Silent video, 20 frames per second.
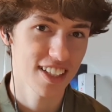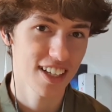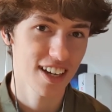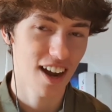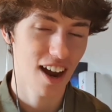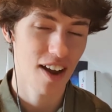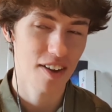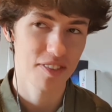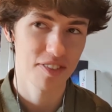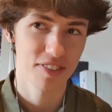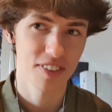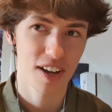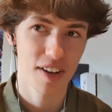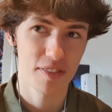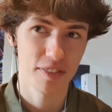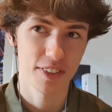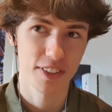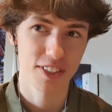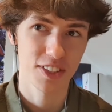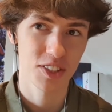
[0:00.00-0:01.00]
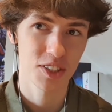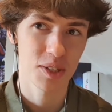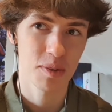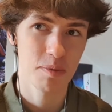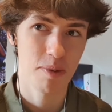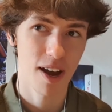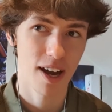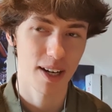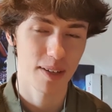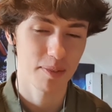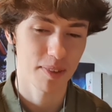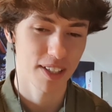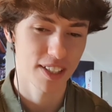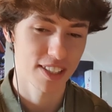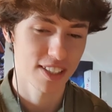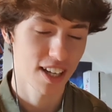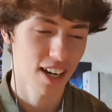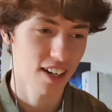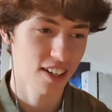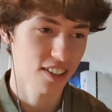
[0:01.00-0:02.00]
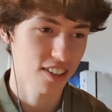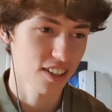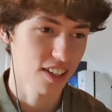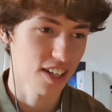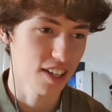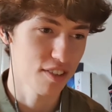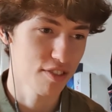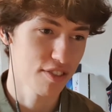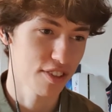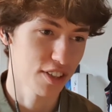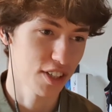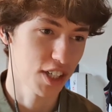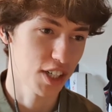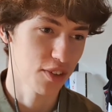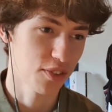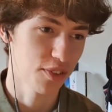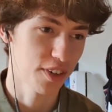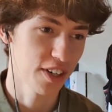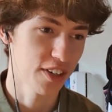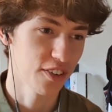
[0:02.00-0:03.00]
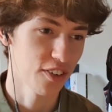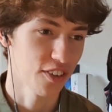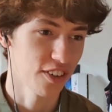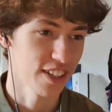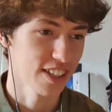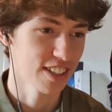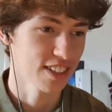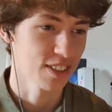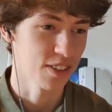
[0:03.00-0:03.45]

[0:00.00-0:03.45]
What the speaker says: I've literally banked my entire life and career on it, so